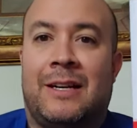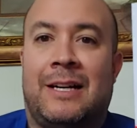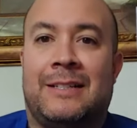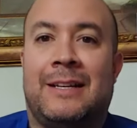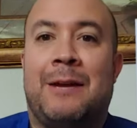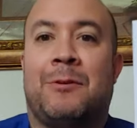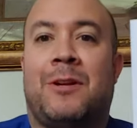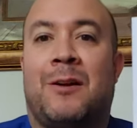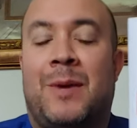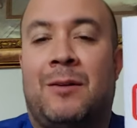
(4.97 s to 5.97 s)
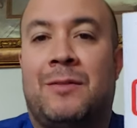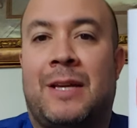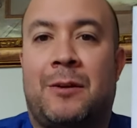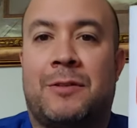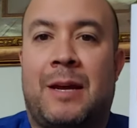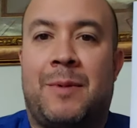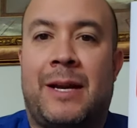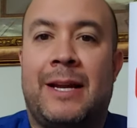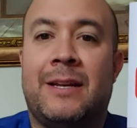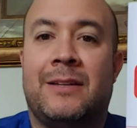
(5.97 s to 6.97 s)
Uh, today we're talking about
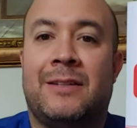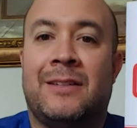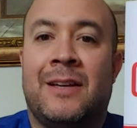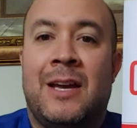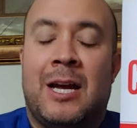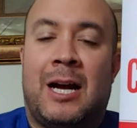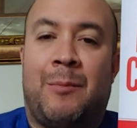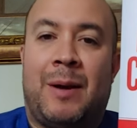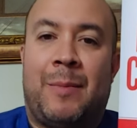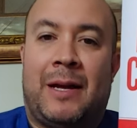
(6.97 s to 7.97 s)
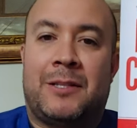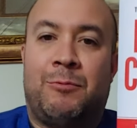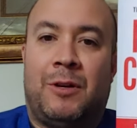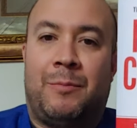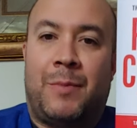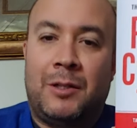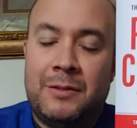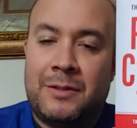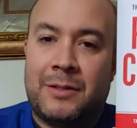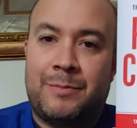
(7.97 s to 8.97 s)
Psychocybernetics uh, by Maxwell
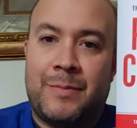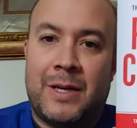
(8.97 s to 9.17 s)
Maltz.